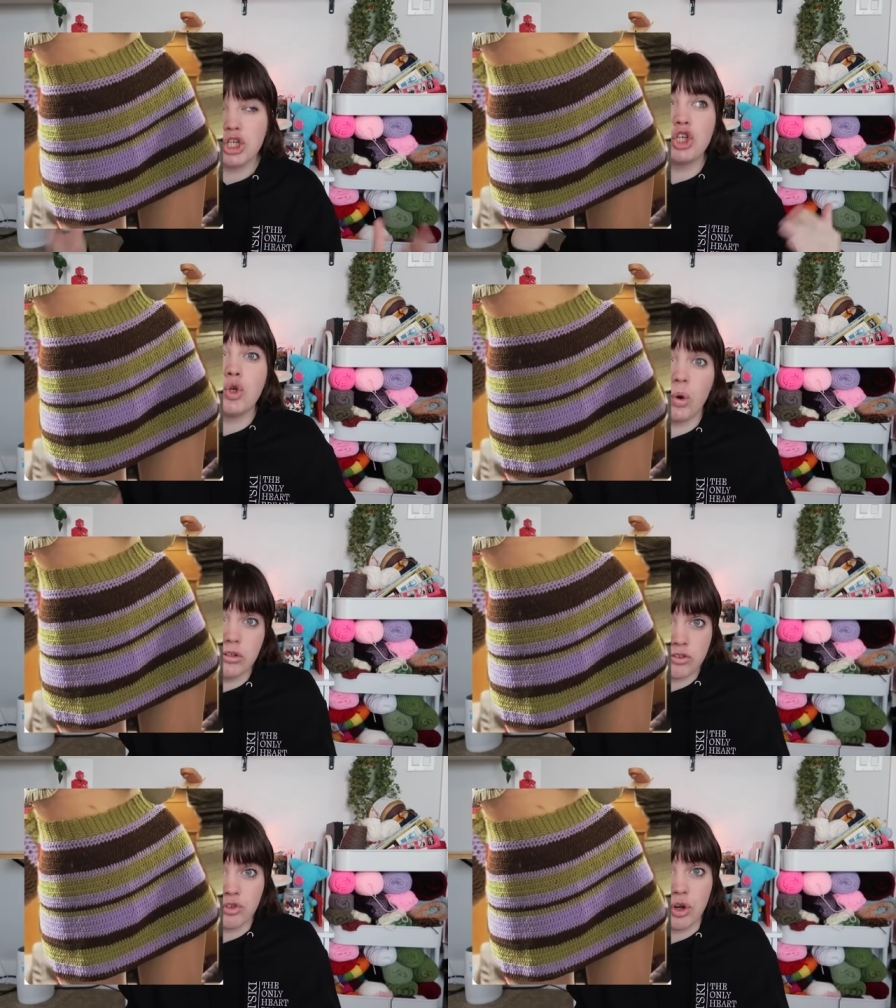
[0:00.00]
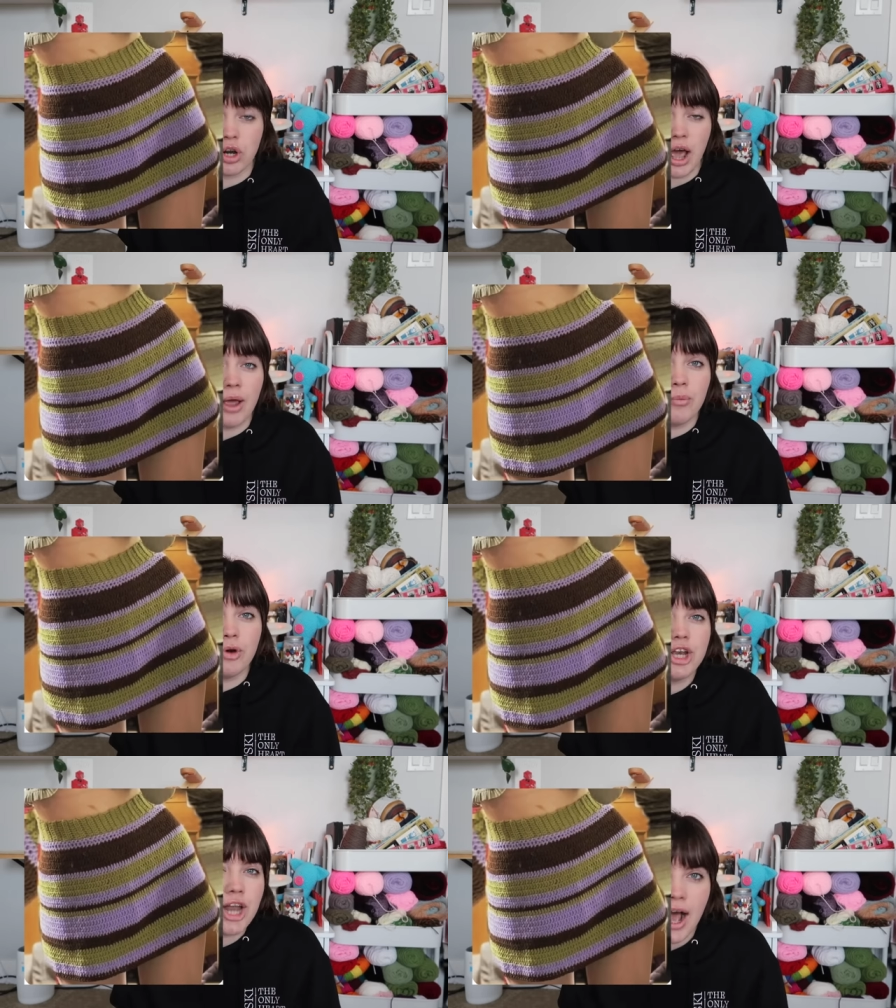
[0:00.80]
short skirt. I
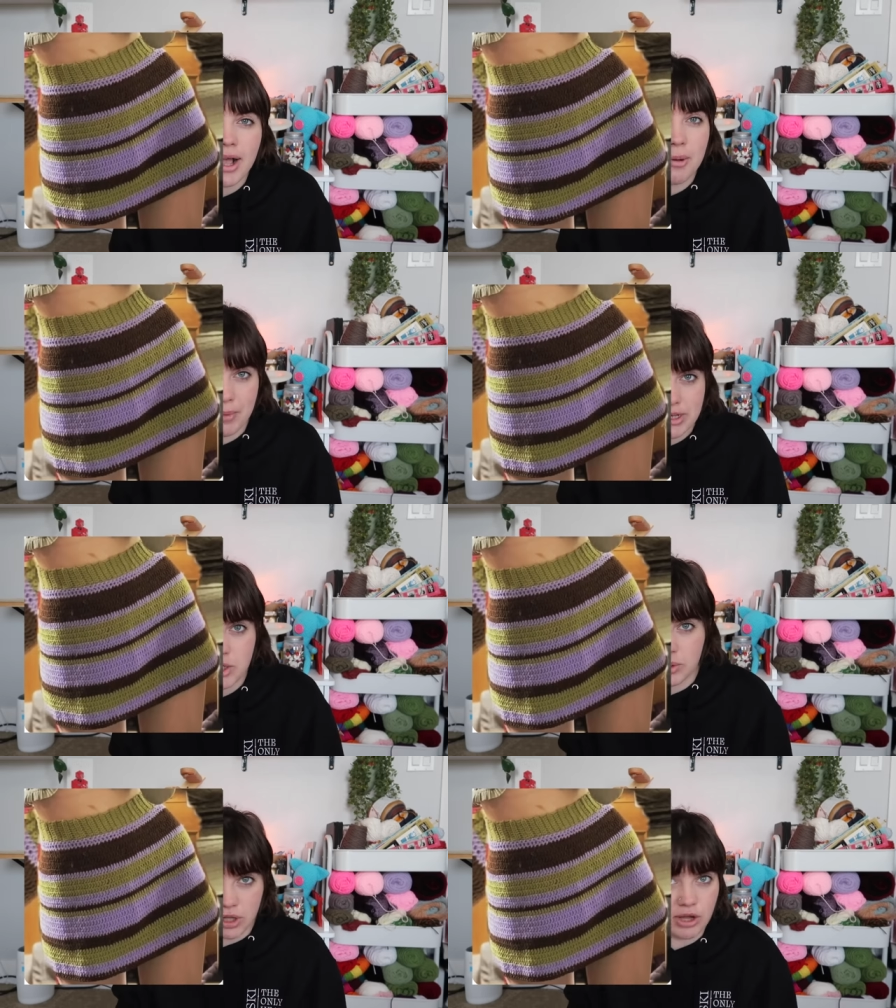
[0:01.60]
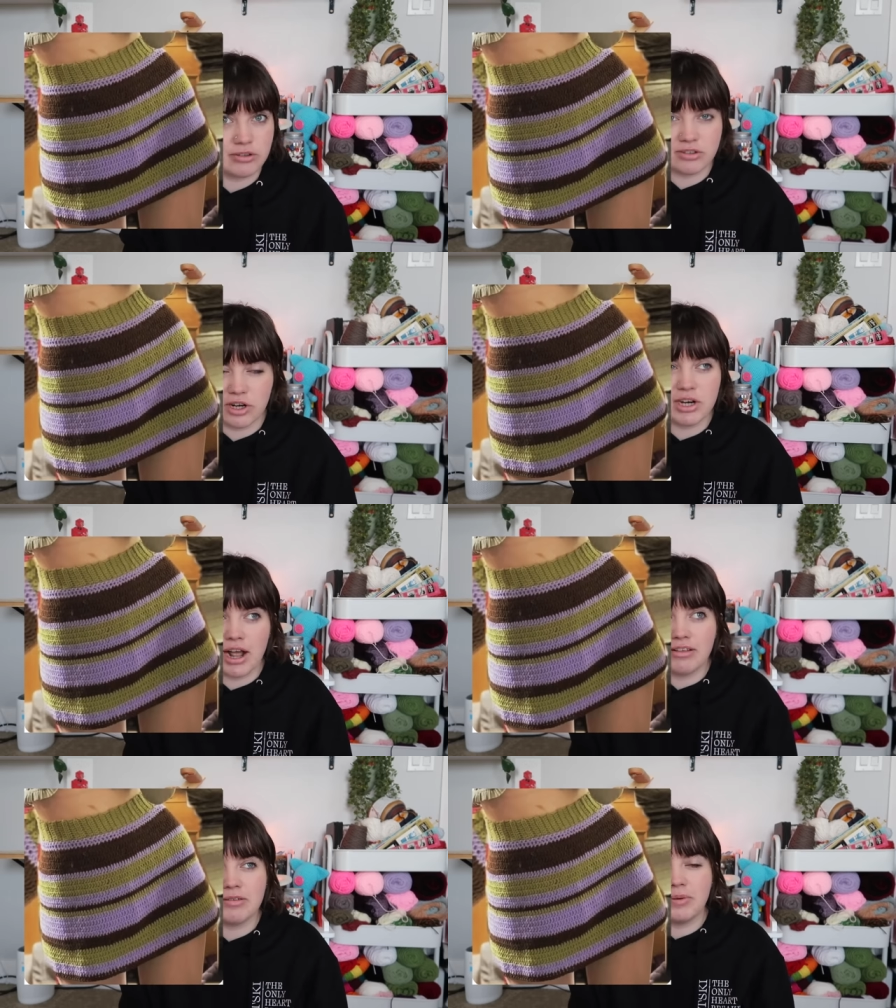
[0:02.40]
would not commit to a long skirt
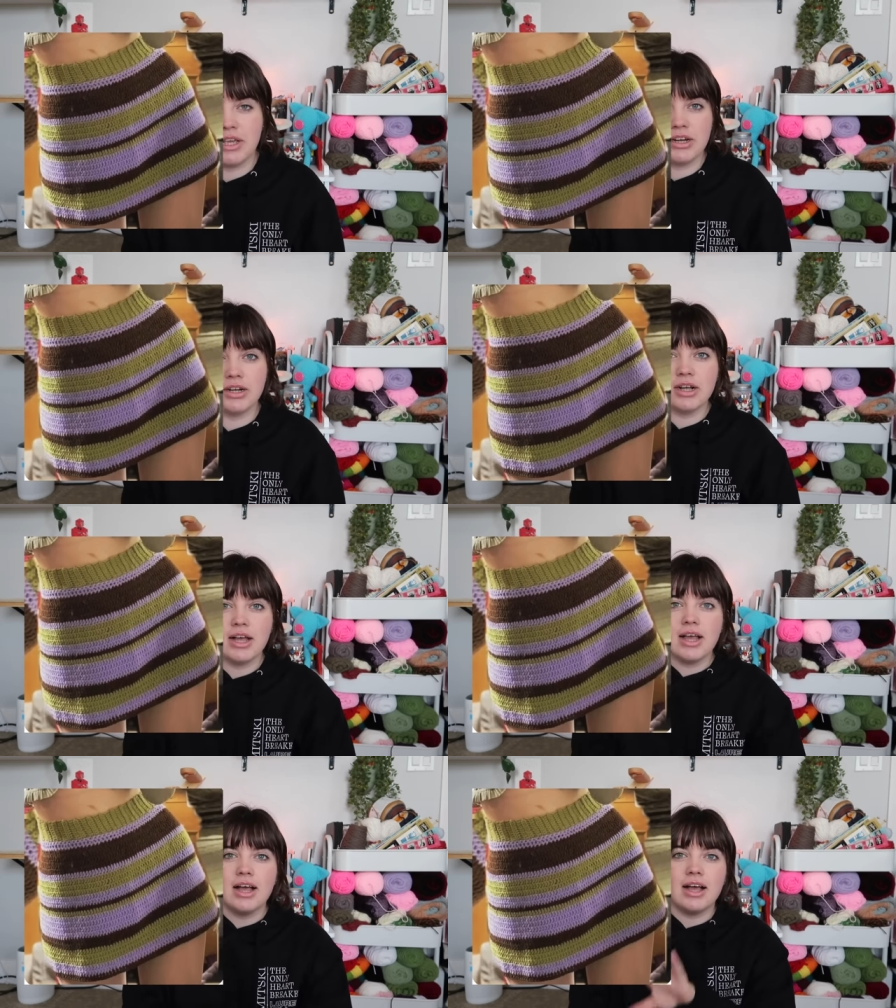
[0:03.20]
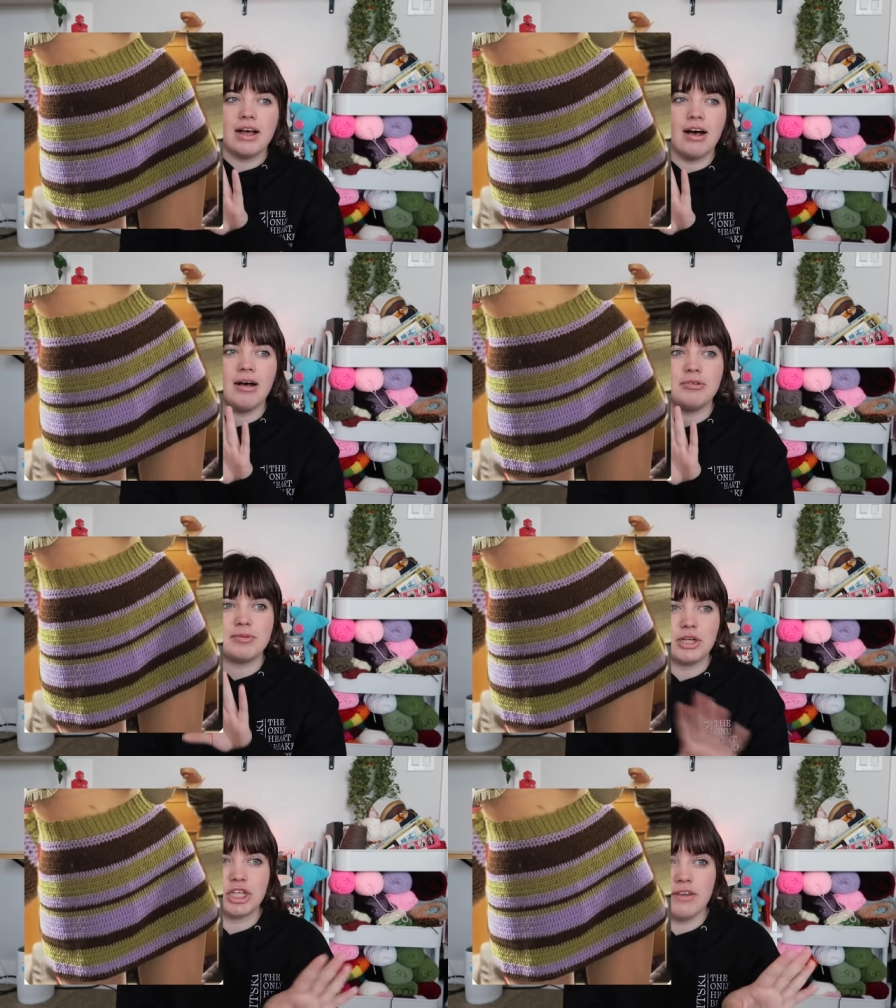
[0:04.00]
as a beginner, um,
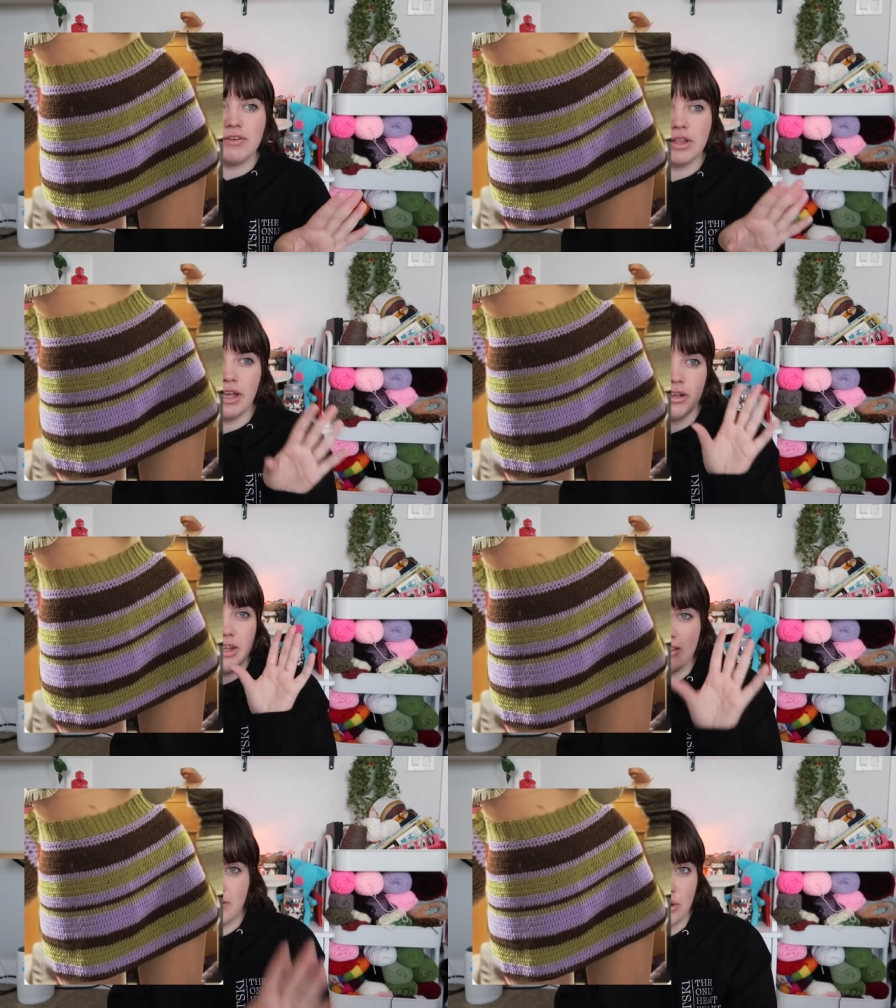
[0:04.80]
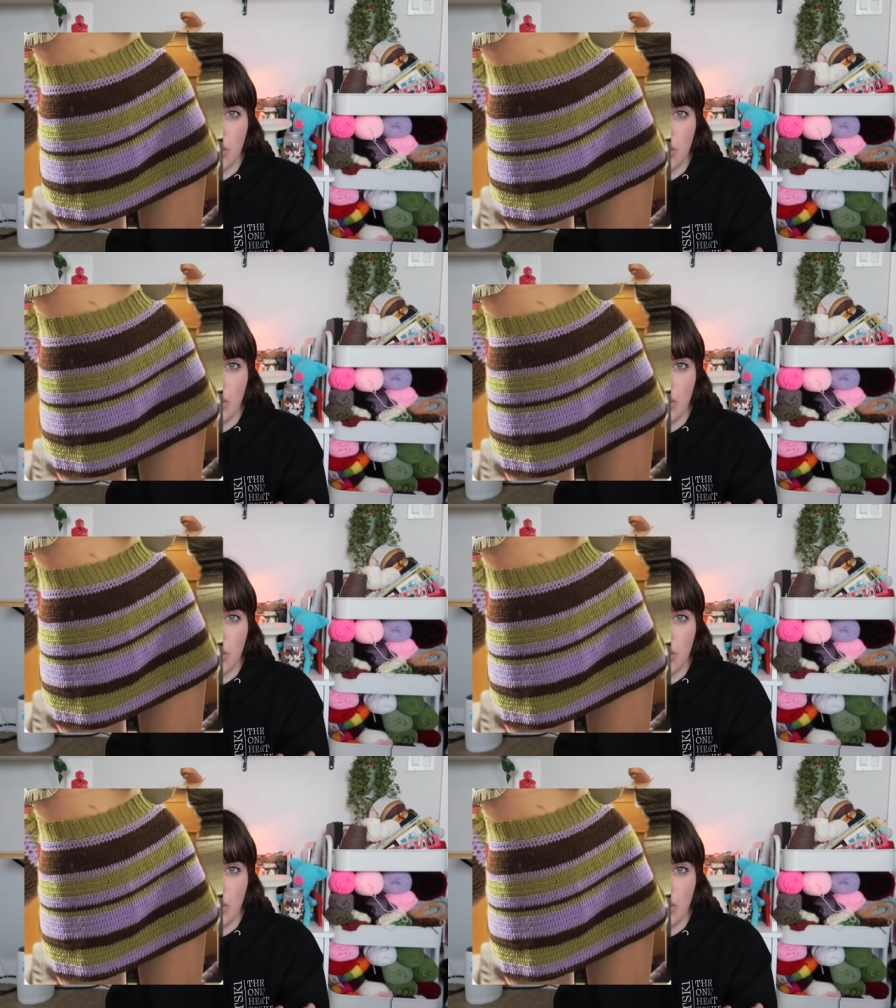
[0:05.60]
especially if you like instant